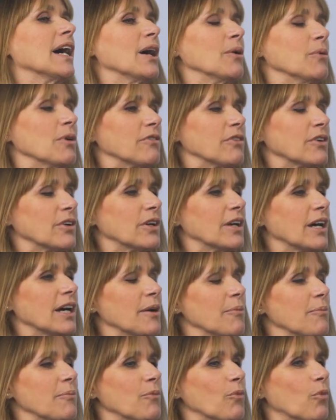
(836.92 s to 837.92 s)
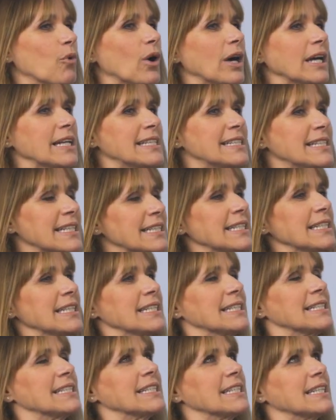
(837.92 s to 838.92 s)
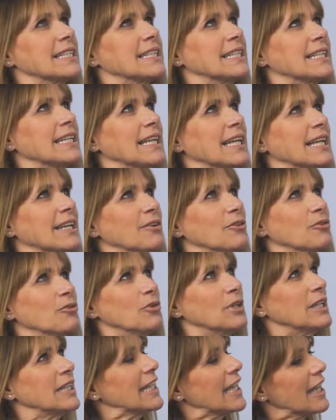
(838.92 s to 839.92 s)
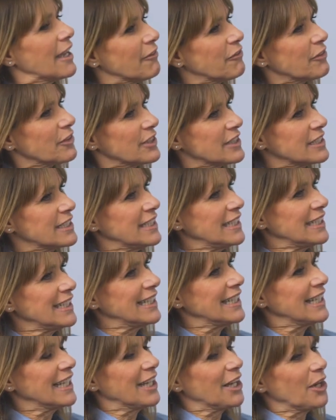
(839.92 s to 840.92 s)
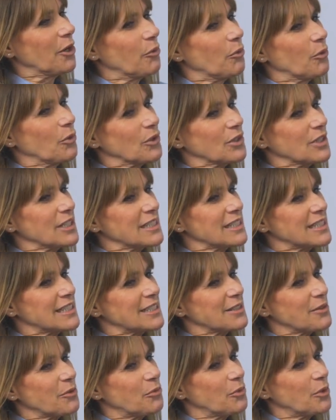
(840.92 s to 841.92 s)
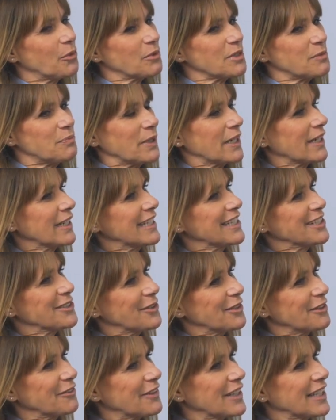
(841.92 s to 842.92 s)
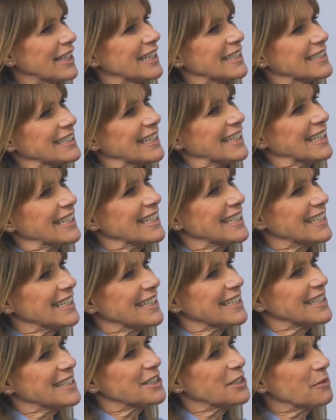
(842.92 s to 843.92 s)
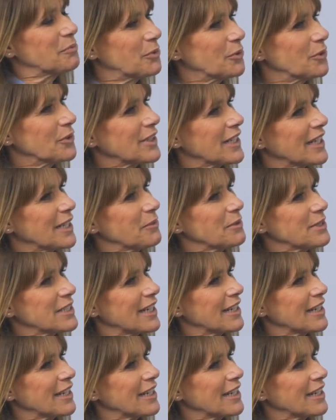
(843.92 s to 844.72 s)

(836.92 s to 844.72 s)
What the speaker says: However, what I didn't really ever see was what was behind all of that and the support that I would